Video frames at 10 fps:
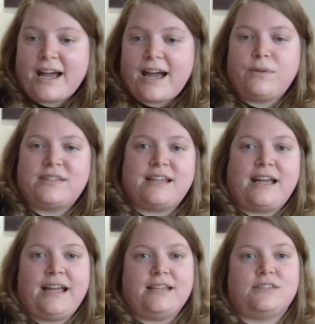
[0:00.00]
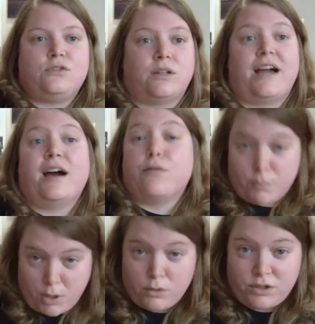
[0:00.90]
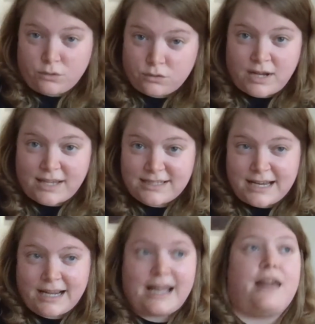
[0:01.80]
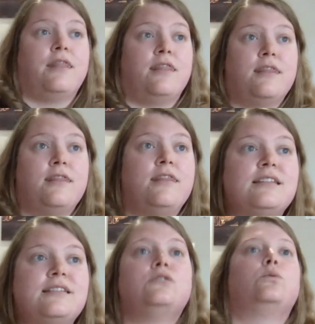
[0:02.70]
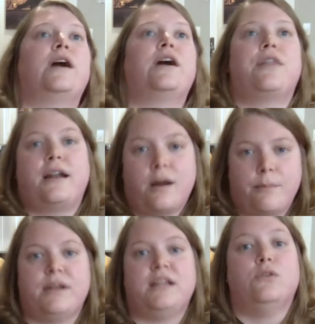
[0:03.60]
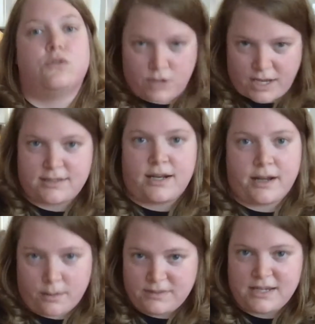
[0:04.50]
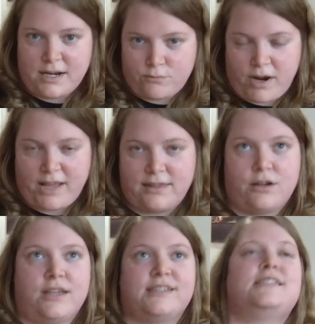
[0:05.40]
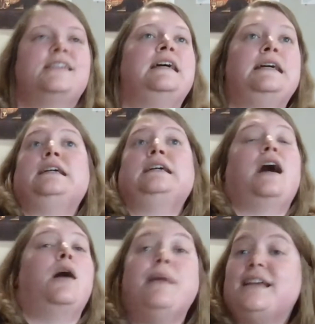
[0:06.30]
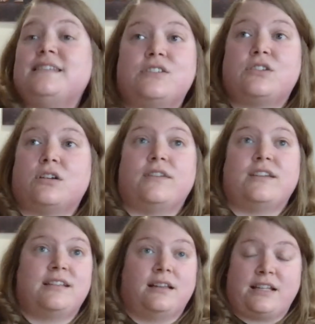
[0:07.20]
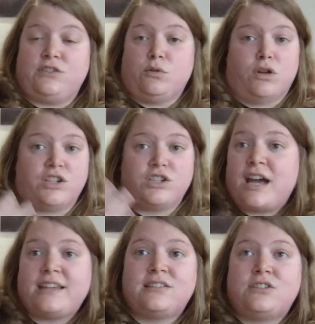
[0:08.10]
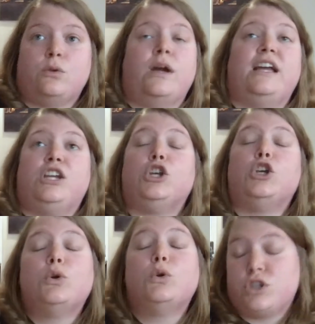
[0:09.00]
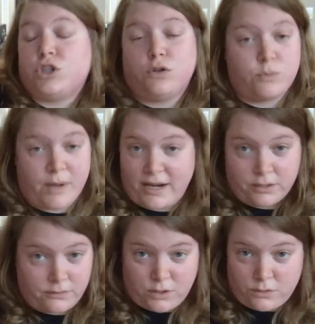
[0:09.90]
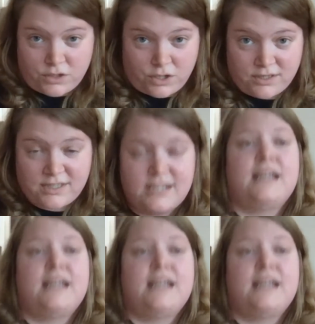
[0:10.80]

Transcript: I would say is to rely on remote user testing. And this is where that company user testing comes in, right? They're this amazing service that lets you launch tests to a huge, huge panel of users